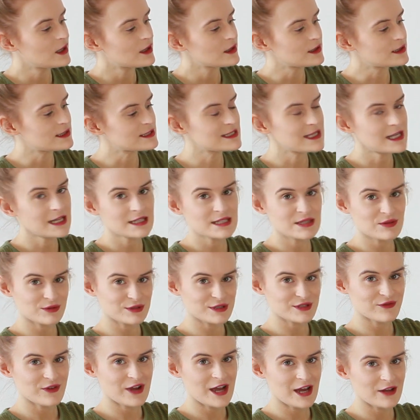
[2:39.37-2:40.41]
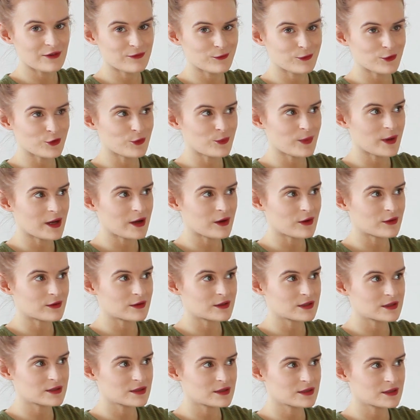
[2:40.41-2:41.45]
These next ones I've had for
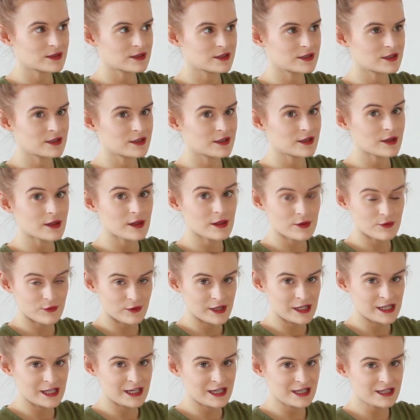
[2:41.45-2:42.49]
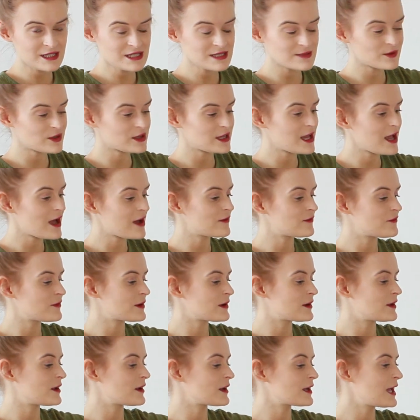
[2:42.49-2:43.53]
about 3 years, but they
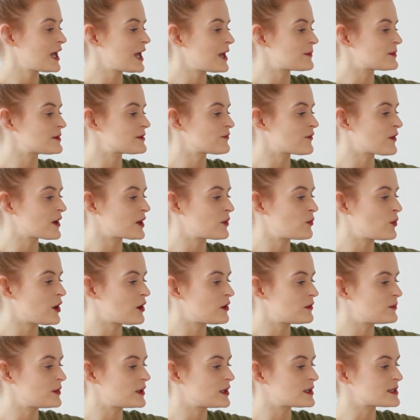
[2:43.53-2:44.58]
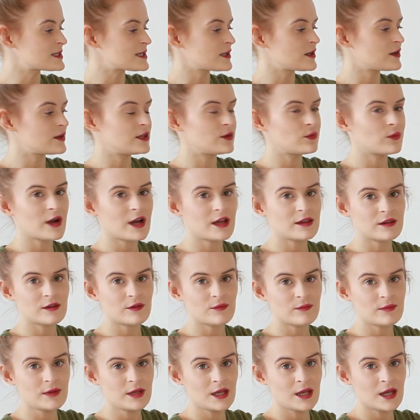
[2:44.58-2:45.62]
have kept very well because I only wear
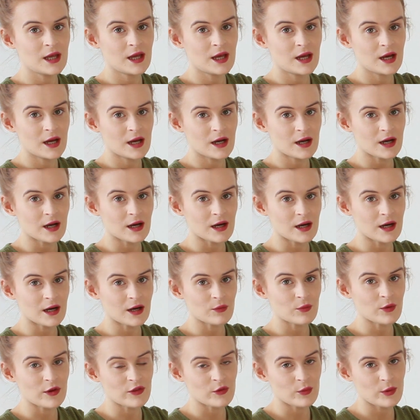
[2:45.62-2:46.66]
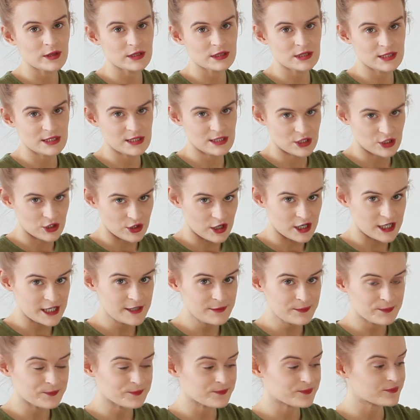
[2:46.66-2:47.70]
them when the weather's
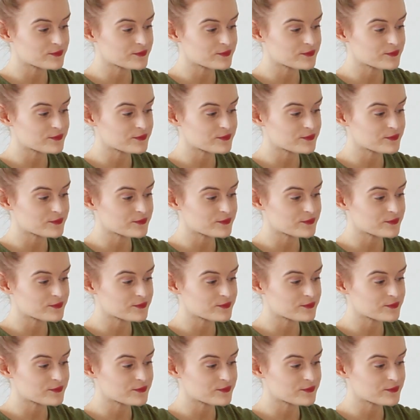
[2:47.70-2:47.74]
dry.